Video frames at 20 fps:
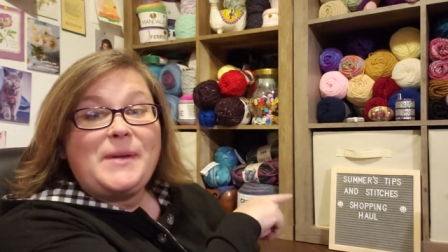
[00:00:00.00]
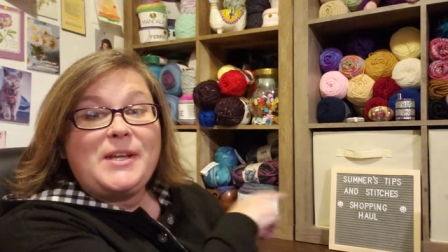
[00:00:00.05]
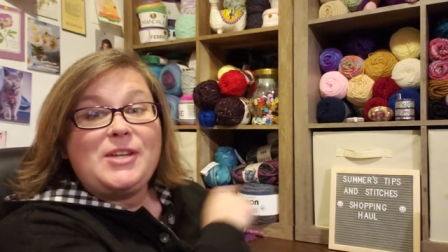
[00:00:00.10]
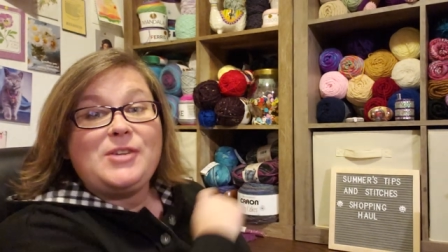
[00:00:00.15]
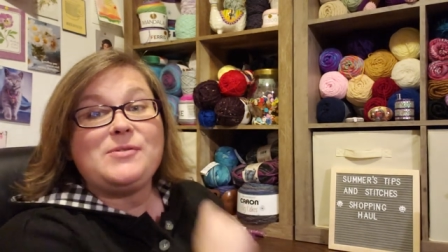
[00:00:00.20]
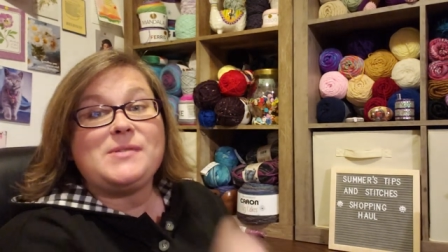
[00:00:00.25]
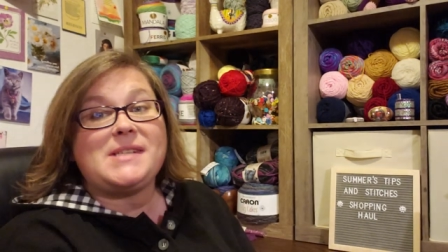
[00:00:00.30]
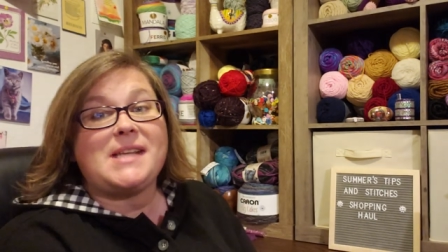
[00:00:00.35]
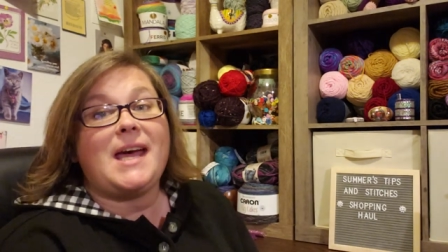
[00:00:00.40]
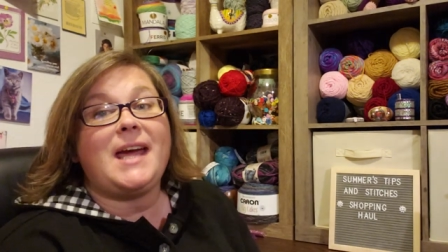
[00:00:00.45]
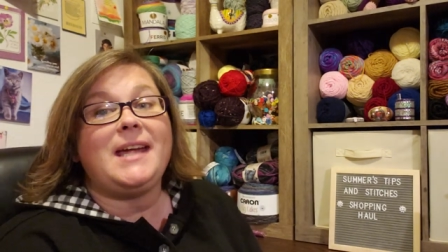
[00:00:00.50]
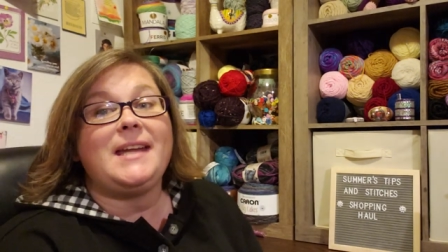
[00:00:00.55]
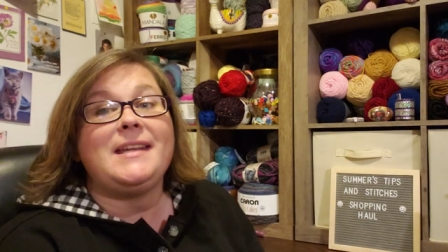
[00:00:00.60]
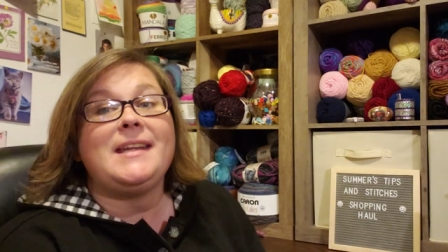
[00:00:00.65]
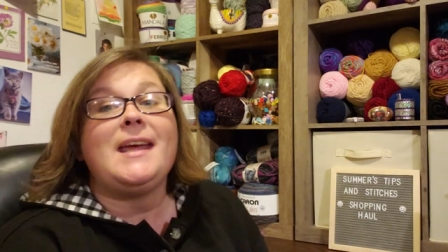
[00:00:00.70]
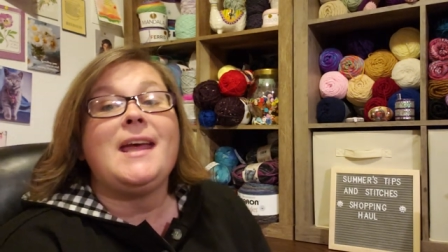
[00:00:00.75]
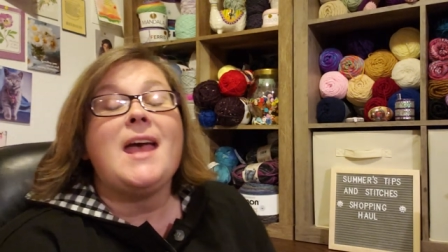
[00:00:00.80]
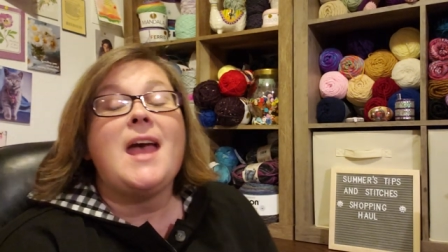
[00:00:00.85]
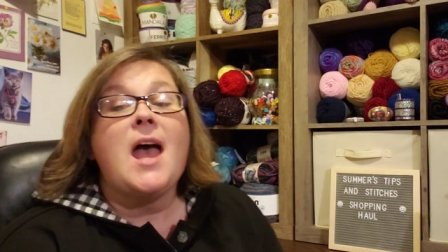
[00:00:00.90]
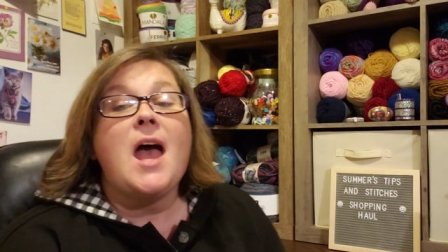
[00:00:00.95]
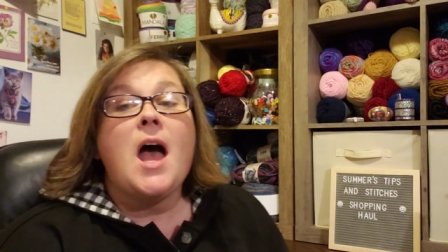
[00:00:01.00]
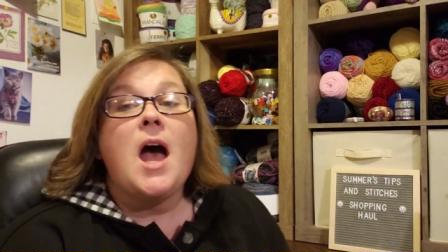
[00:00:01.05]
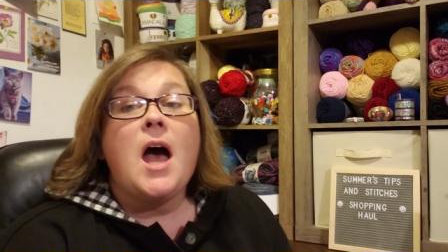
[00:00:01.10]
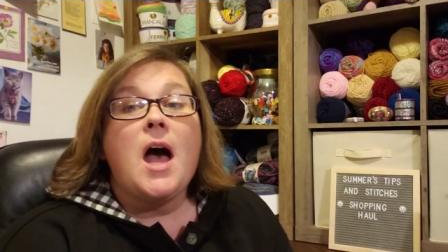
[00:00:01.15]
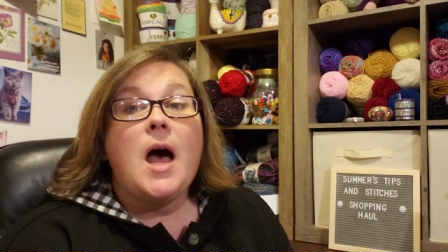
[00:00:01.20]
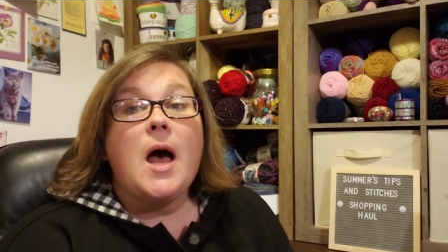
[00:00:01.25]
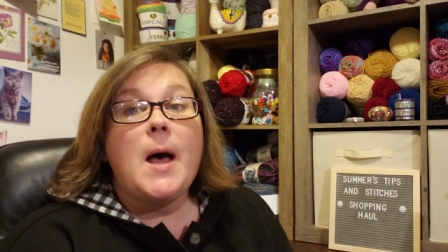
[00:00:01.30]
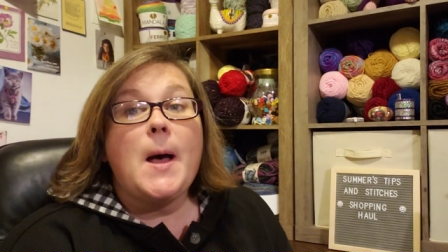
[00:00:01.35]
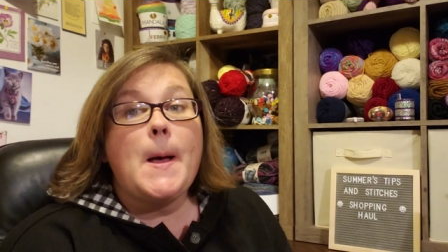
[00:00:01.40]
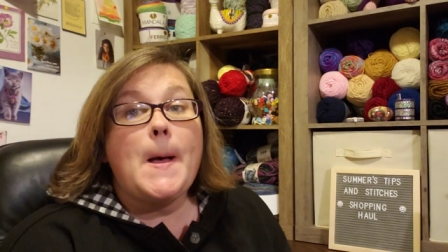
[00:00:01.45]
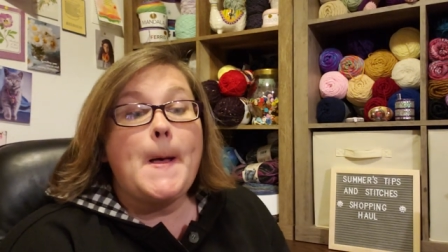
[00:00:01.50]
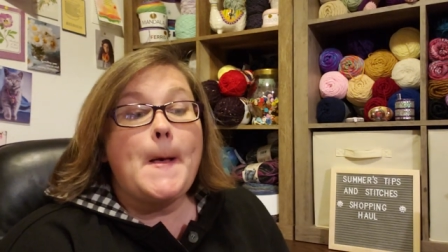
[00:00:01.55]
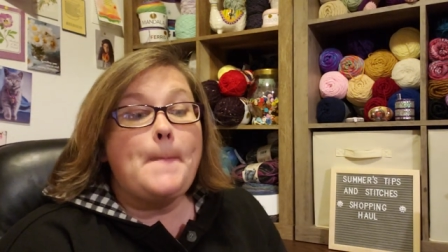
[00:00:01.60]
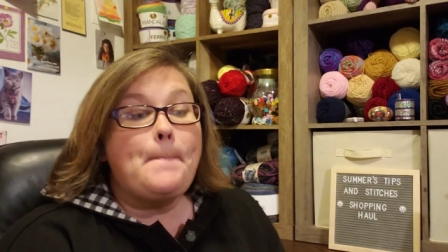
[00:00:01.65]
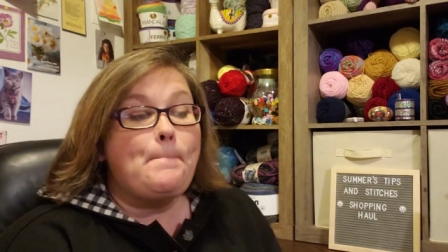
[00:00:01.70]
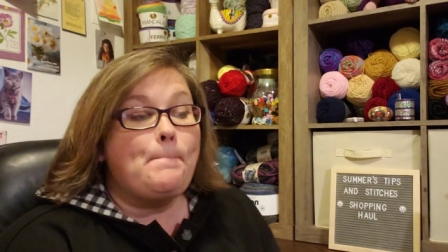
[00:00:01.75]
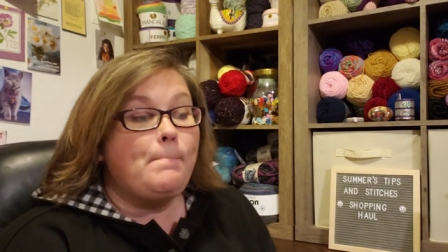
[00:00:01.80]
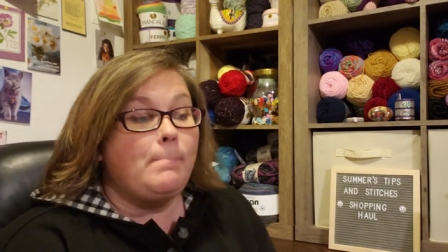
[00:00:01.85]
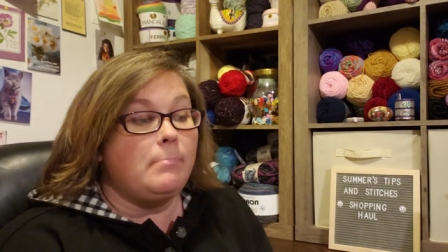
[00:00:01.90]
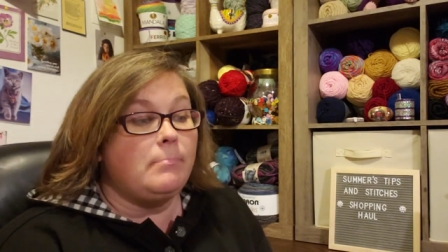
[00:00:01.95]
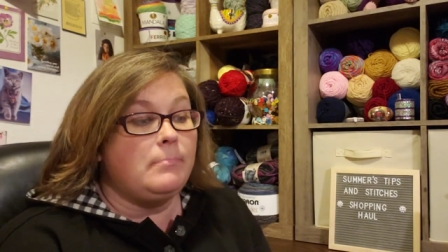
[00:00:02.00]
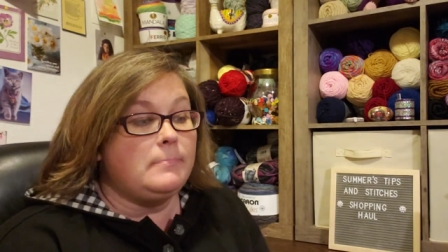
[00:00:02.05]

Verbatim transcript: my cute sign. Um,